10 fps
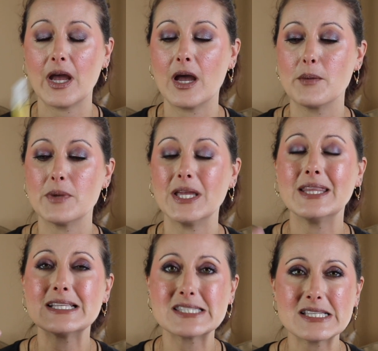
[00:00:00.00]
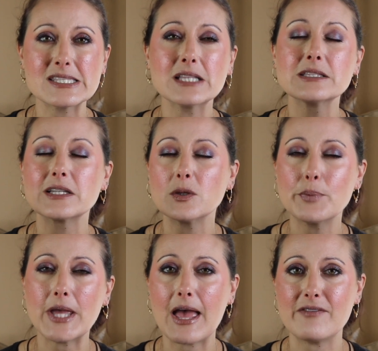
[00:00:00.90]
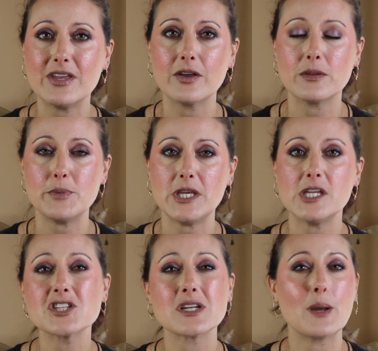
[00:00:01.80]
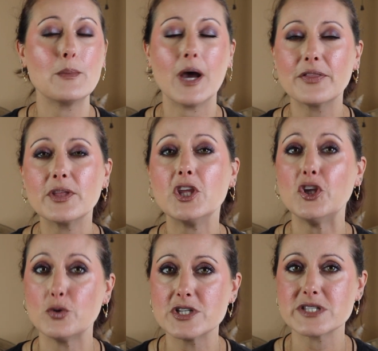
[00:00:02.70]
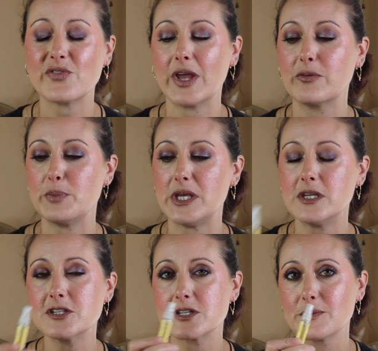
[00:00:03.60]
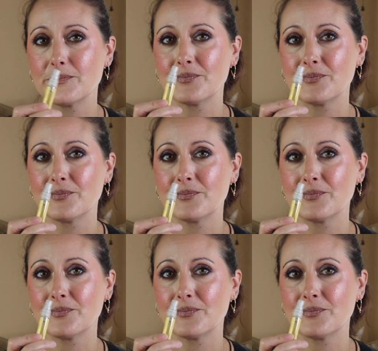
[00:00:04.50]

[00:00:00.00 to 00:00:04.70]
Um, this is a little bit heavy on the peach and I'm not the hugest fan of peach,